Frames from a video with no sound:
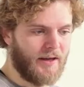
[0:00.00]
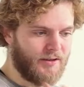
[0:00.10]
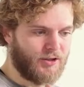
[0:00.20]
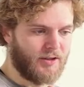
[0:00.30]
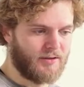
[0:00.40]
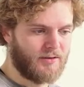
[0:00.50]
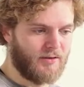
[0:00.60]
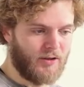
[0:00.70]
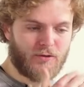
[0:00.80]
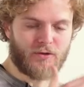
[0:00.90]
is just
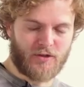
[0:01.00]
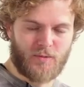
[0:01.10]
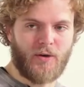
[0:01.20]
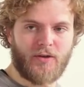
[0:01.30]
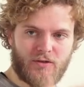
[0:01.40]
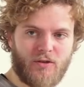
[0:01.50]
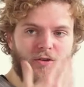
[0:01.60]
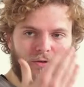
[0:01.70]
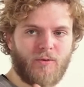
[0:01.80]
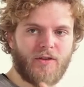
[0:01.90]
the user experience to
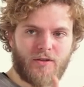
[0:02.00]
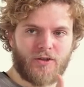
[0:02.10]
do with the